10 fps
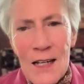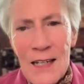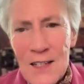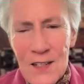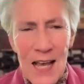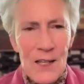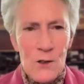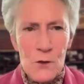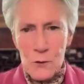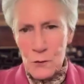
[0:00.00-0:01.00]
let's say
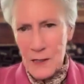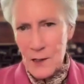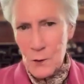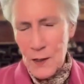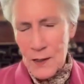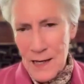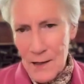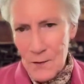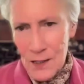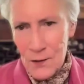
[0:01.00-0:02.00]
you hear one
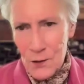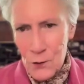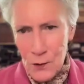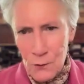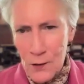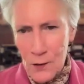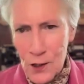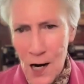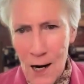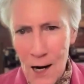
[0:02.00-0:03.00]
day that you can run
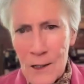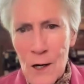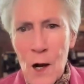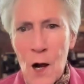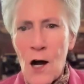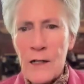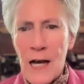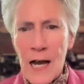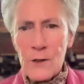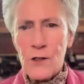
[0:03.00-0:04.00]
your car on
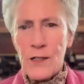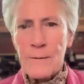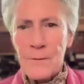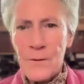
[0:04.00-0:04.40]
hydrogen.